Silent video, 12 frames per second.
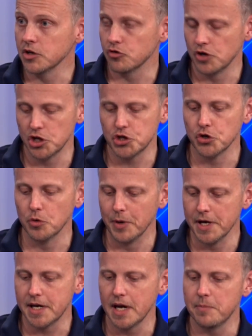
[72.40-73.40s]
and traditional
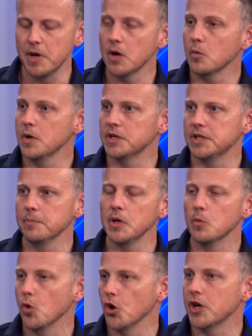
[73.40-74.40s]
beekeeping, we
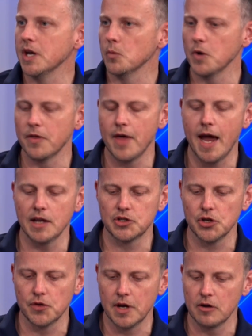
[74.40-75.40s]
simply work in with that.
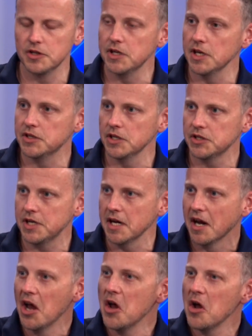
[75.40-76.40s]
So there is an
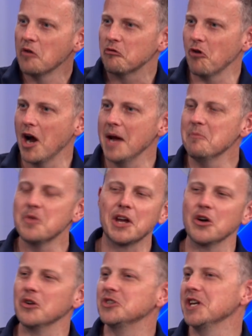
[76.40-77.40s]
existing frame
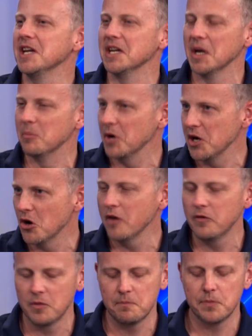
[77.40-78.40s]
that goes in a
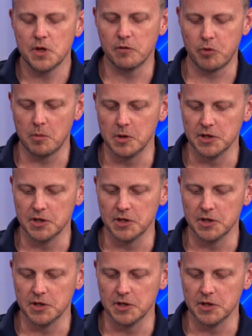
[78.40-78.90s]
beehive. You've probably